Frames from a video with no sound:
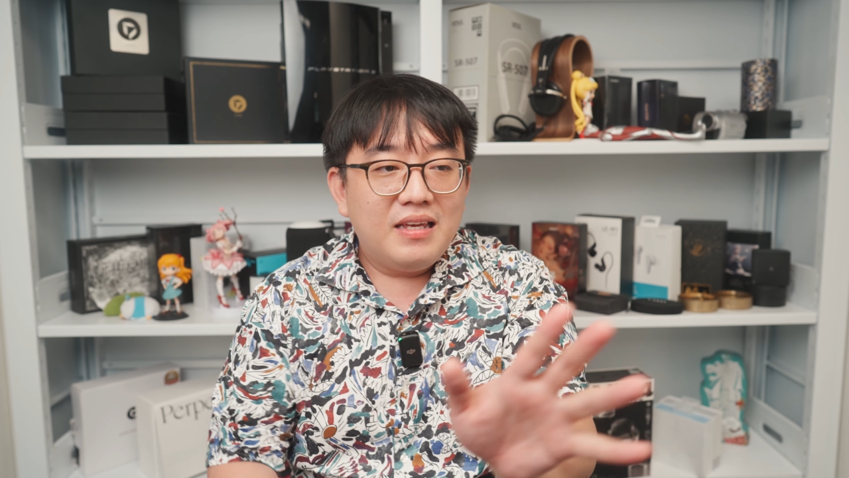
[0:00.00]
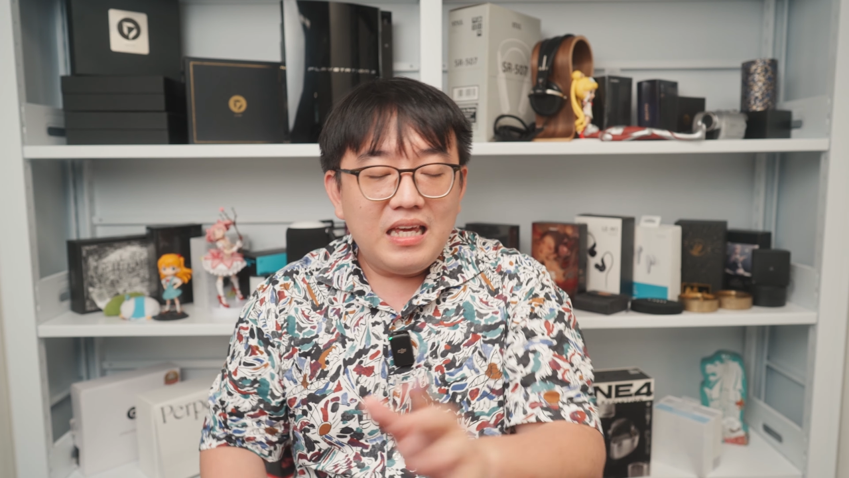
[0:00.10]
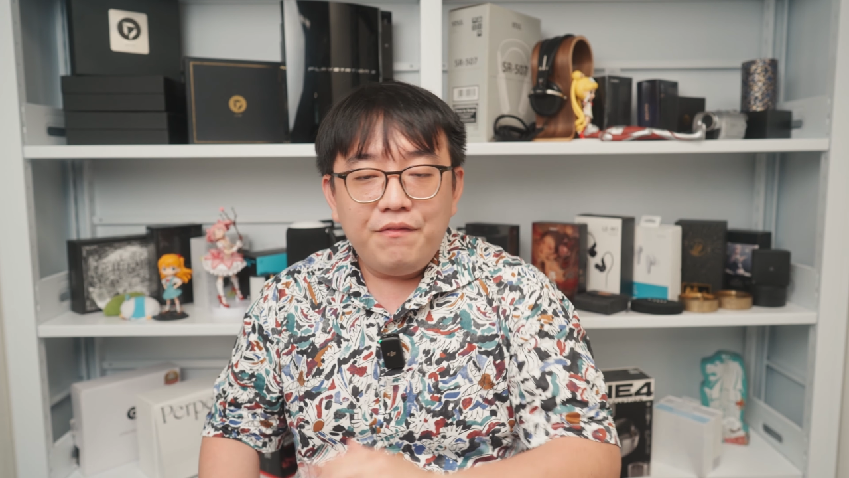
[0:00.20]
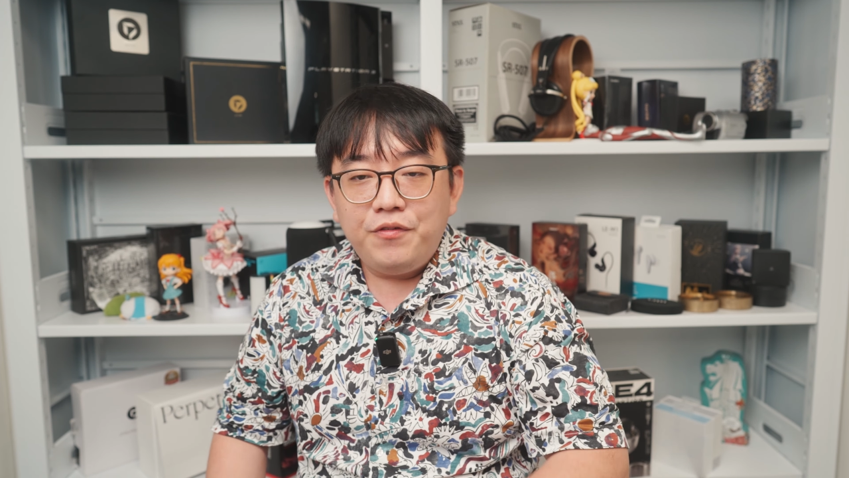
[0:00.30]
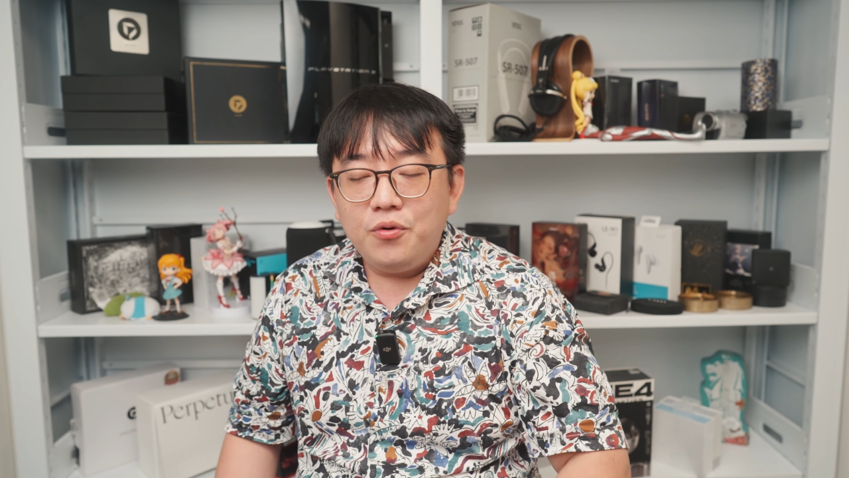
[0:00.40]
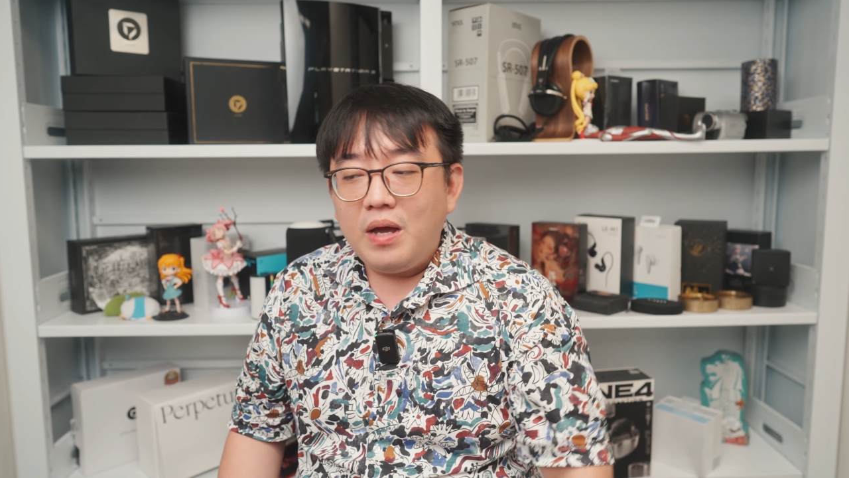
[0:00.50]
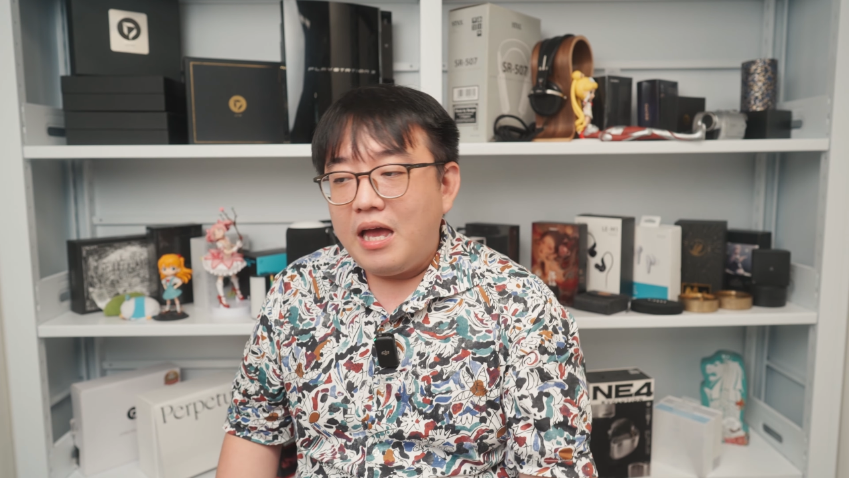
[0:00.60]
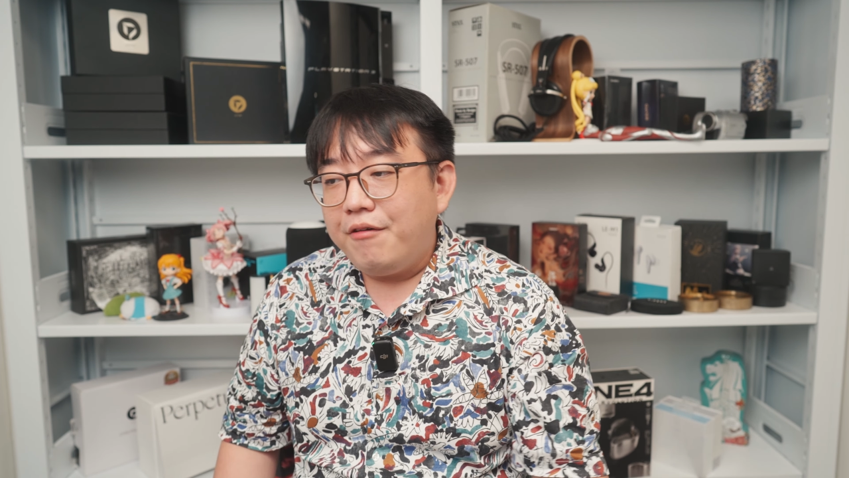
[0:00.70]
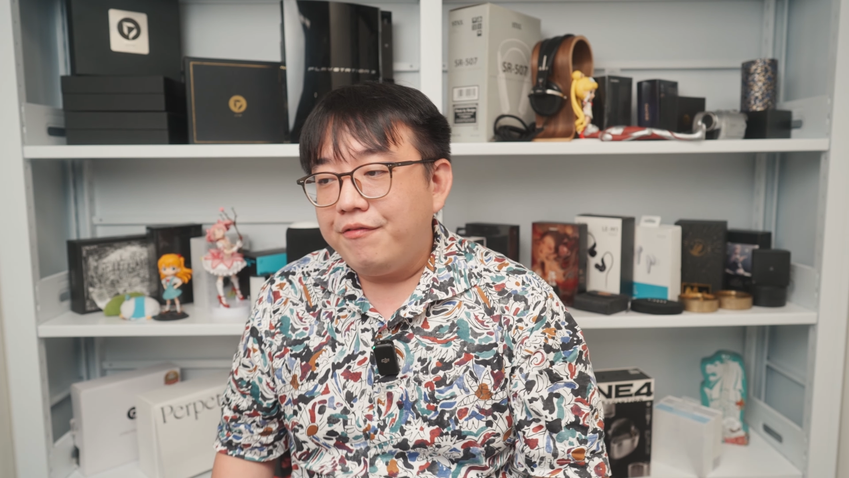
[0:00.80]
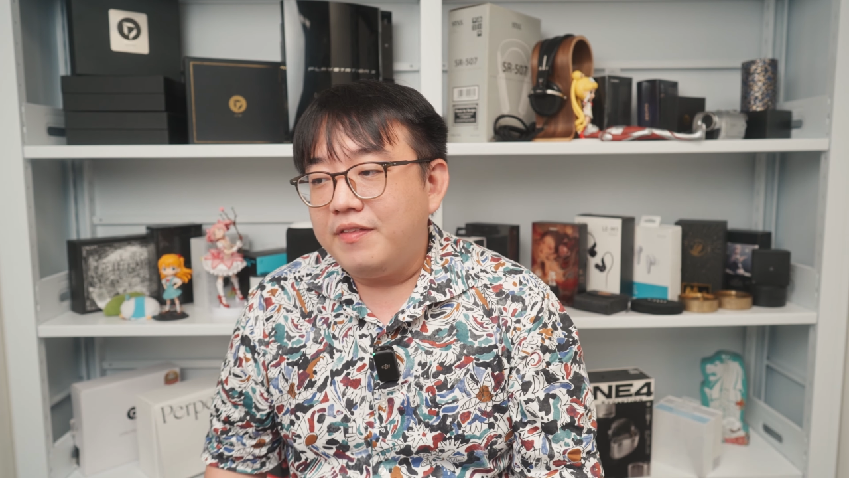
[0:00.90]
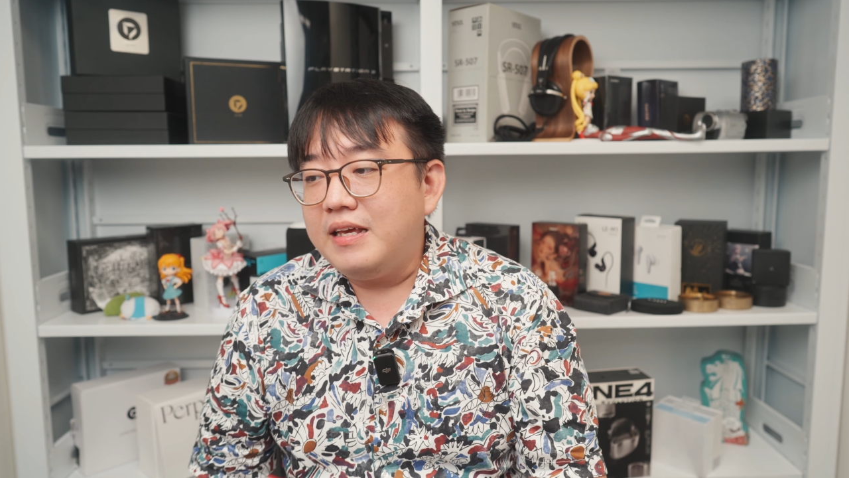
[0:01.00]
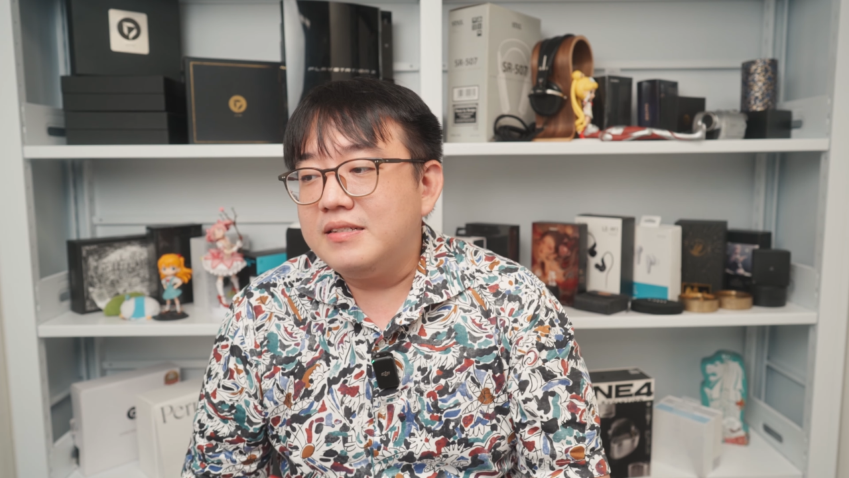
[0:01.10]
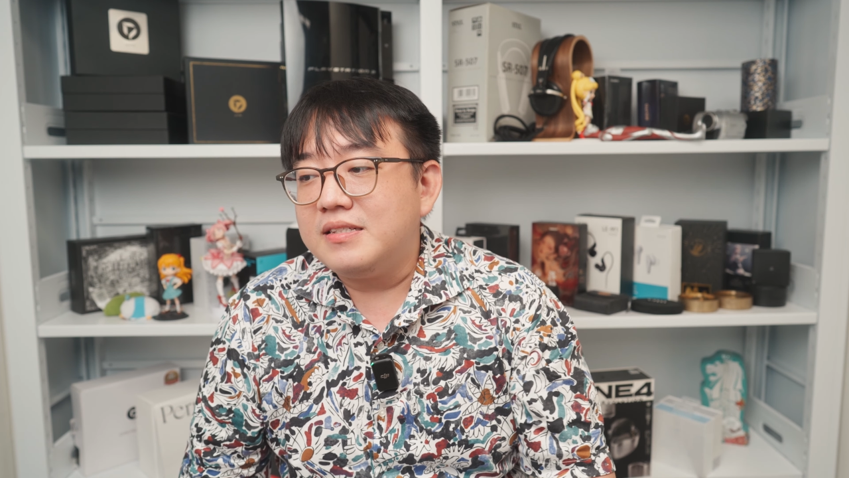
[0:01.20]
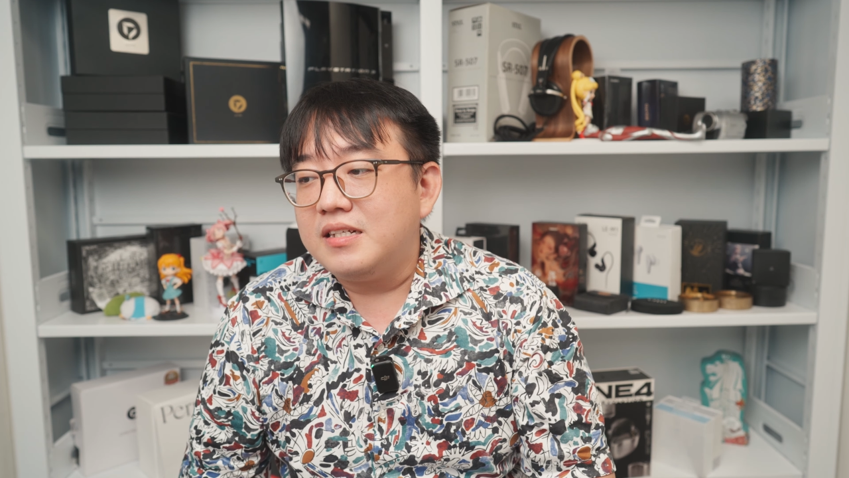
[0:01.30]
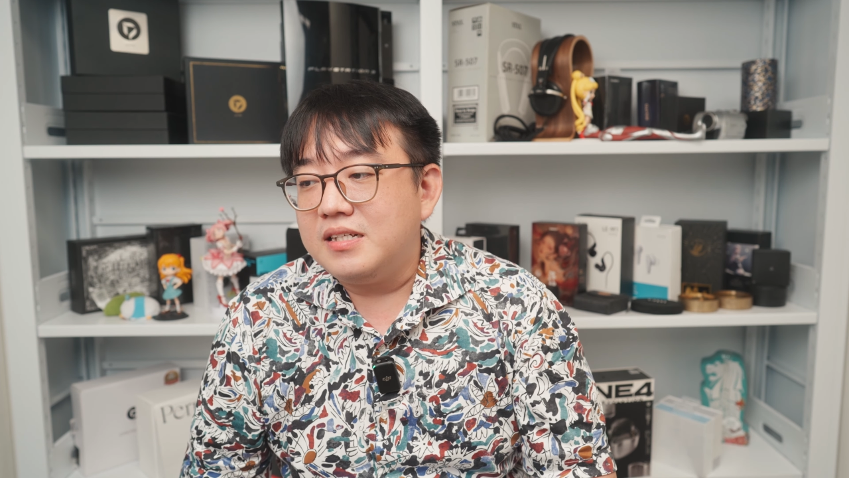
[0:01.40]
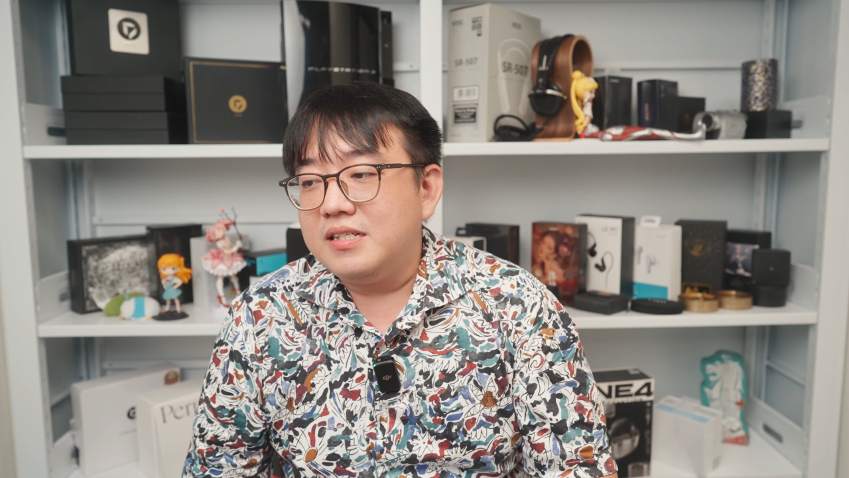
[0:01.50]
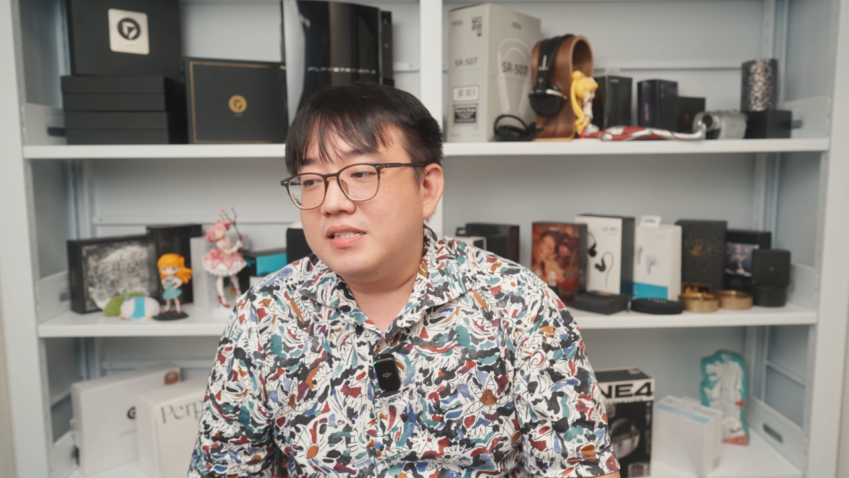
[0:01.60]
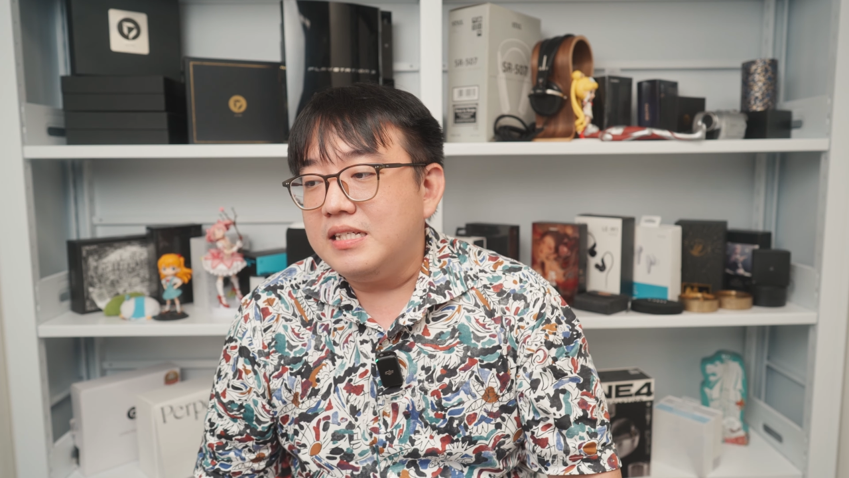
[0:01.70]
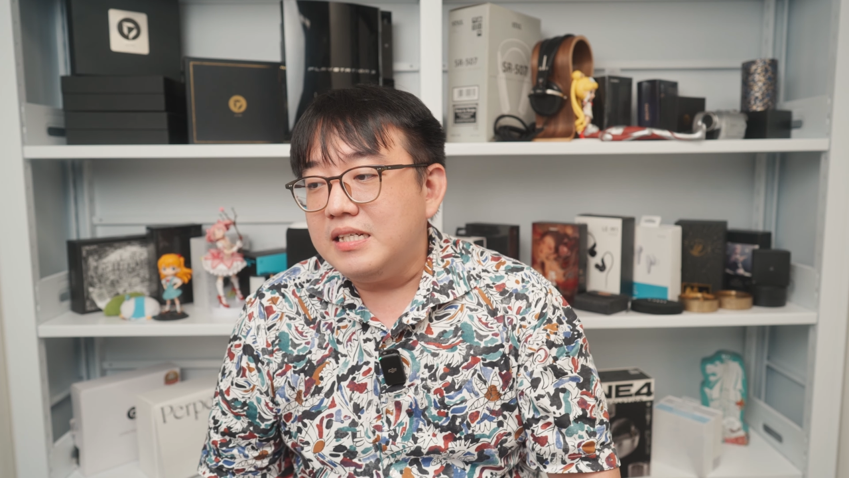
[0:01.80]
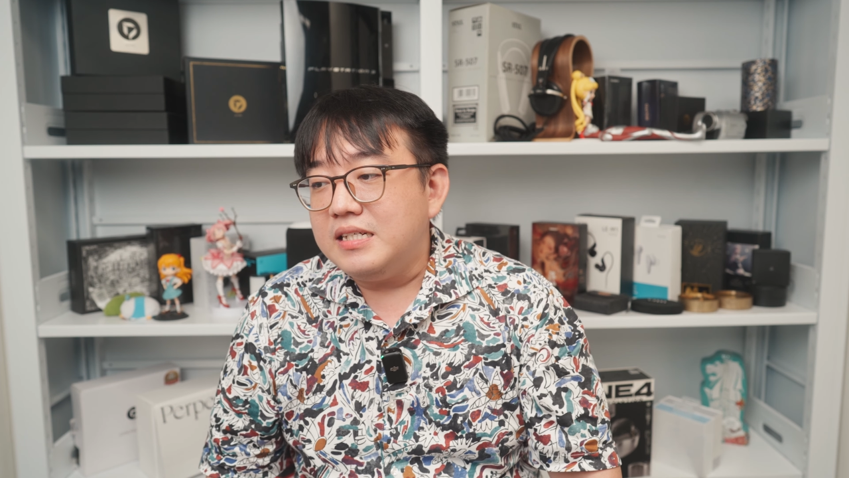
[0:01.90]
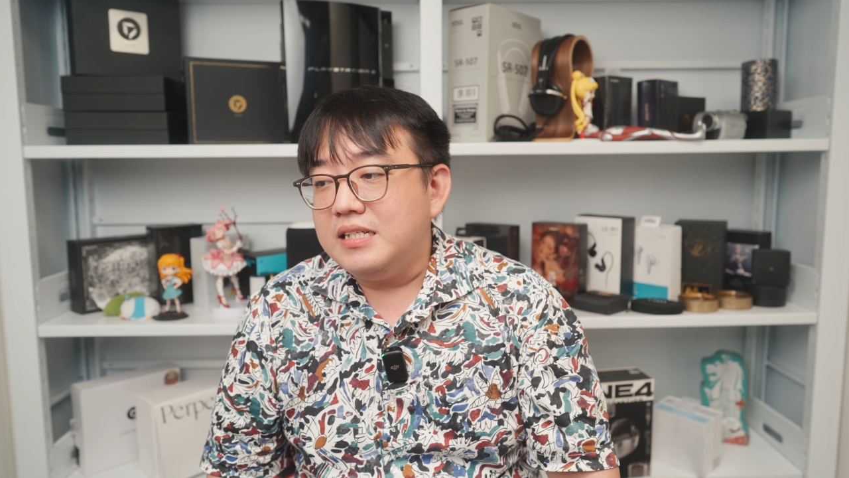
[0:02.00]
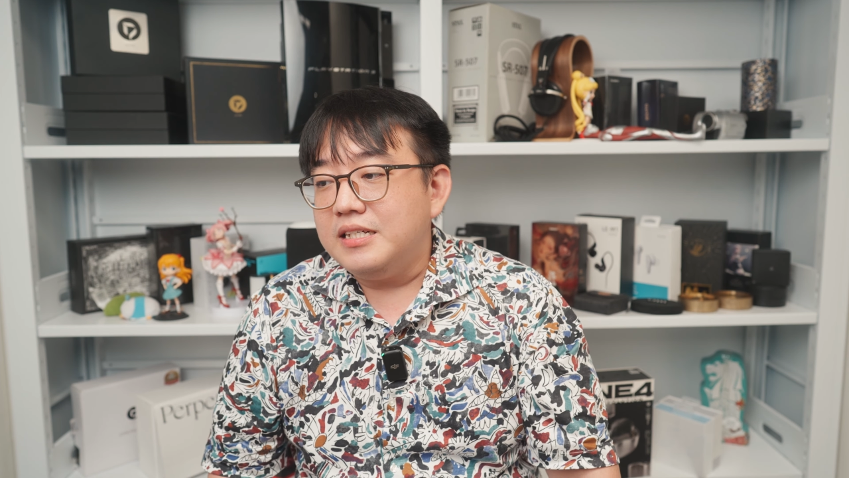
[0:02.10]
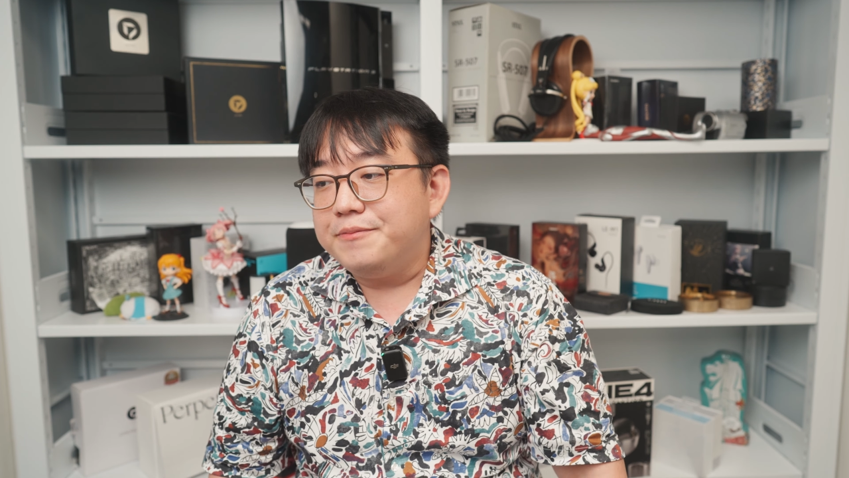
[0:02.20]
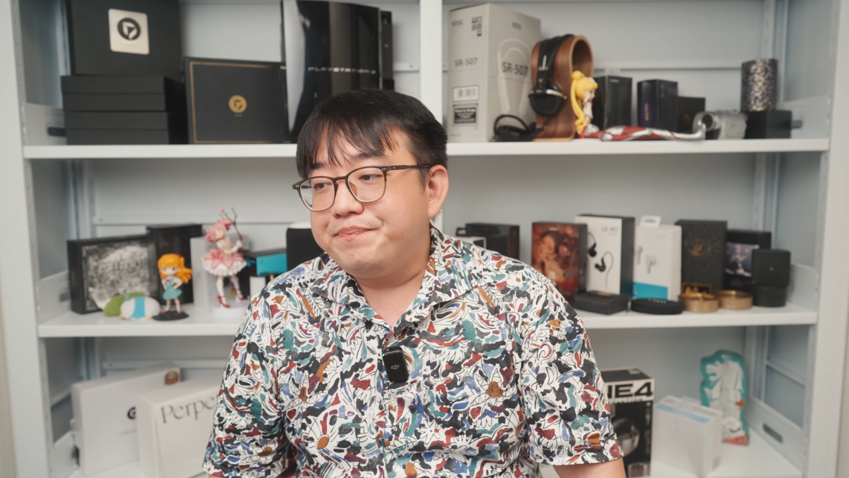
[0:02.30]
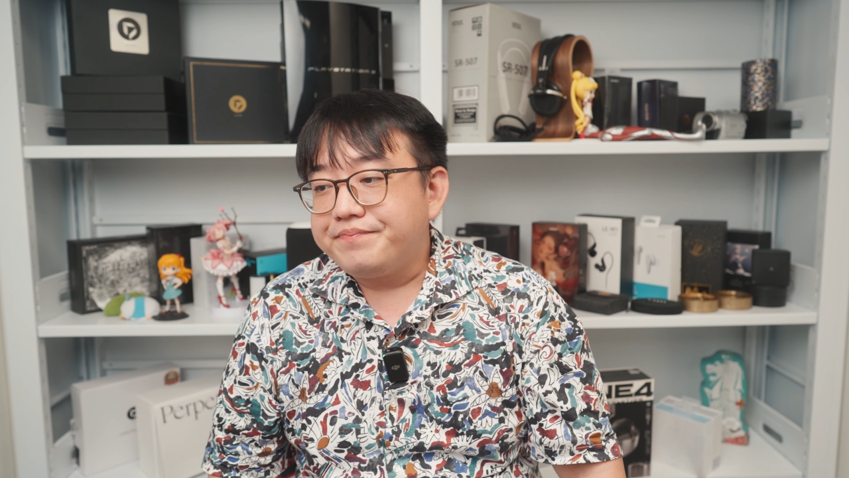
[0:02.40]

if you have things such as the